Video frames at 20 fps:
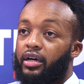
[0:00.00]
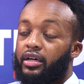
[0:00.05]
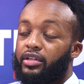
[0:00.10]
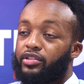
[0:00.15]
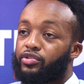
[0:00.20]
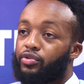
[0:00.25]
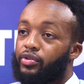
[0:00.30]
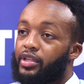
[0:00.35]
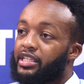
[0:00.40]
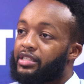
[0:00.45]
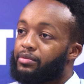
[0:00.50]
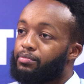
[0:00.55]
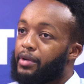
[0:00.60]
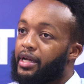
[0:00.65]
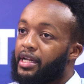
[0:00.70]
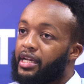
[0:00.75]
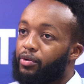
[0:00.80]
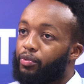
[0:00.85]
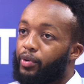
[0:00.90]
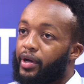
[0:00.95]
So there's
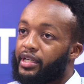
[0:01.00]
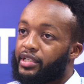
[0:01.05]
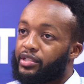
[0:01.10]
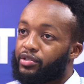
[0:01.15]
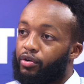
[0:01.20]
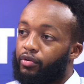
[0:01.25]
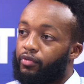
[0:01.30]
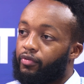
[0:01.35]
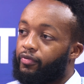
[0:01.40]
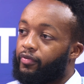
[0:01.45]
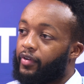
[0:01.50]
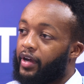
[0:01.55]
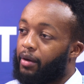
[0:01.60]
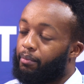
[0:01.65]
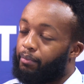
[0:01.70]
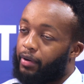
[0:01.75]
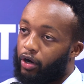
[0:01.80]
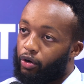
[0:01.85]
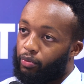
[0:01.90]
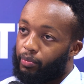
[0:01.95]
many ways of
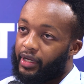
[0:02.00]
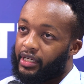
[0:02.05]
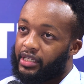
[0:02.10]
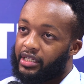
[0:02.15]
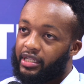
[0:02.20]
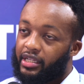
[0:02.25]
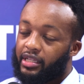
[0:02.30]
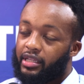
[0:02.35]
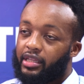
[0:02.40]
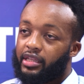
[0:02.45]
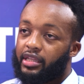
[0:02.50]
empowerment.